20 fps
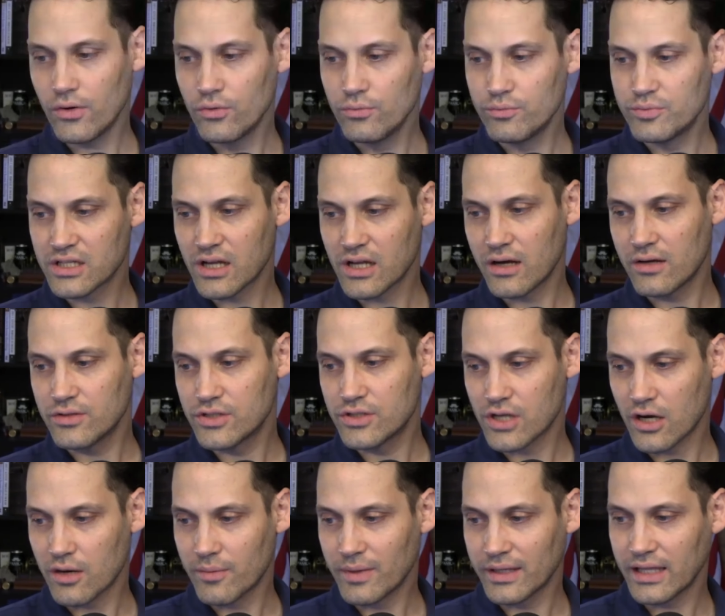
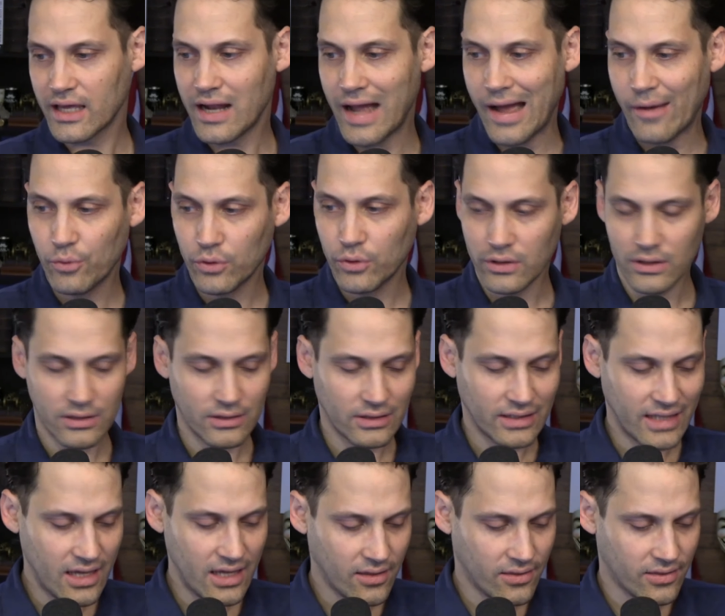I will
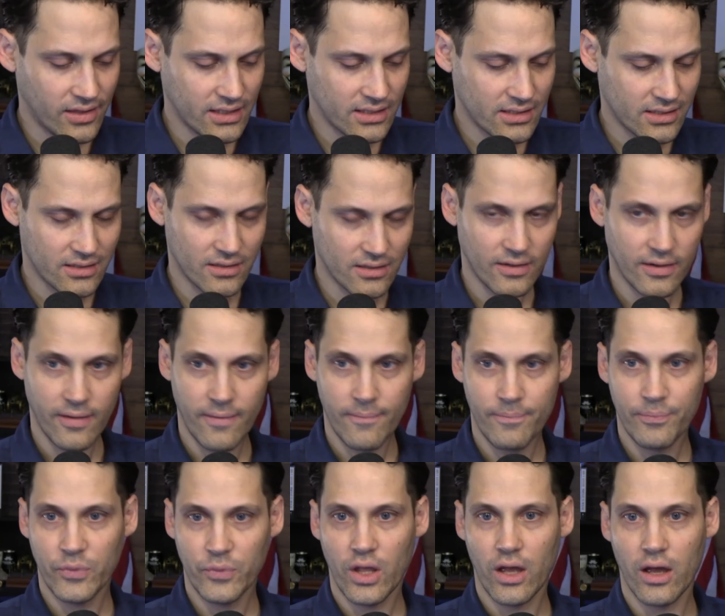link this
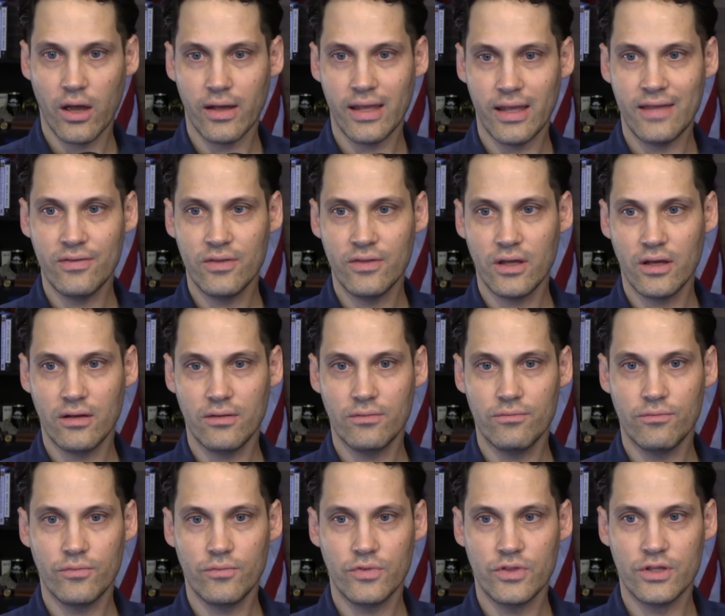in
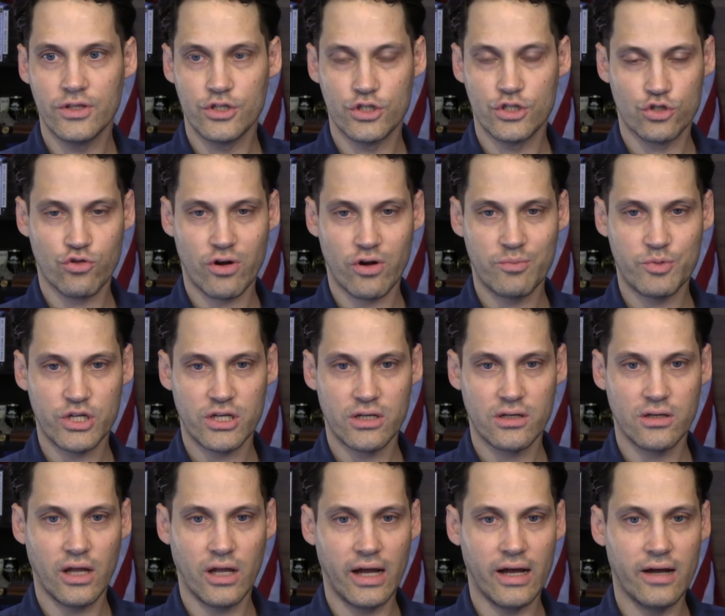the
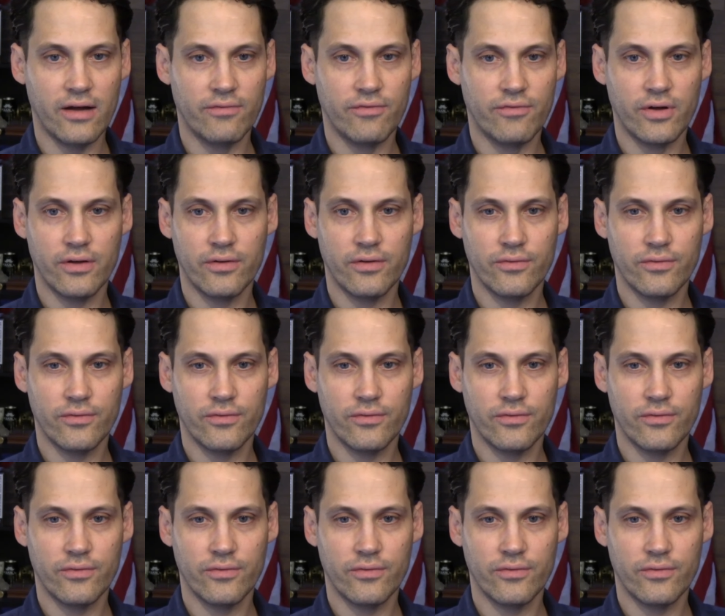description of